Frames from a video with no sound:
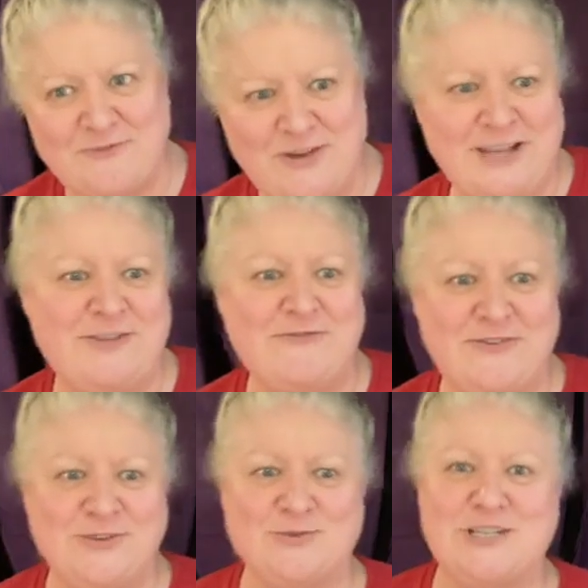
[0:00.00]
fun
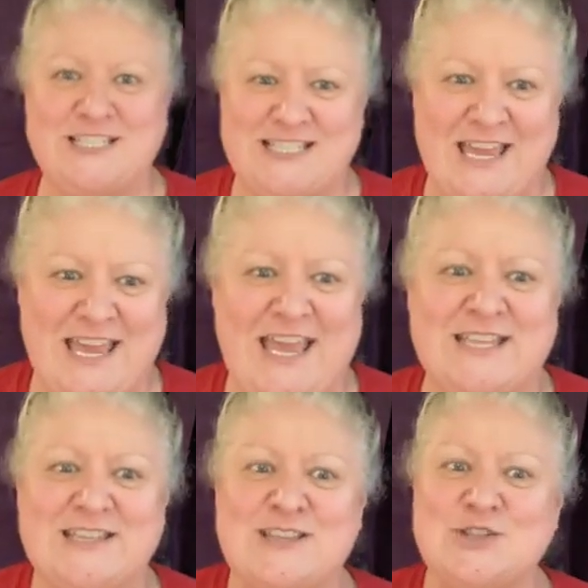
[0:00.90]
filled day
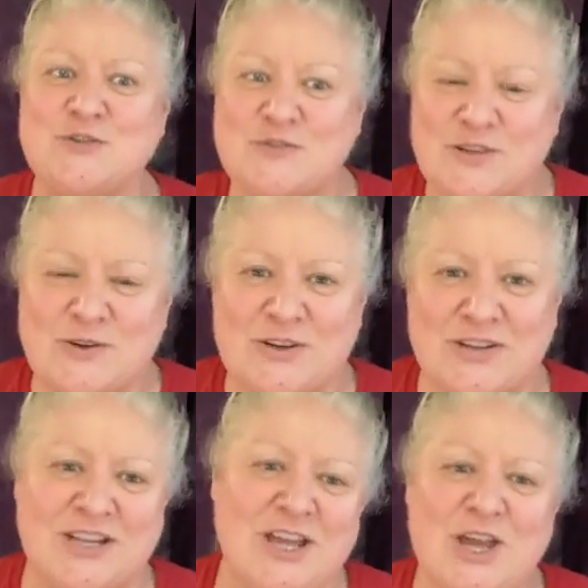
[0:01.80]
and so that you feel good.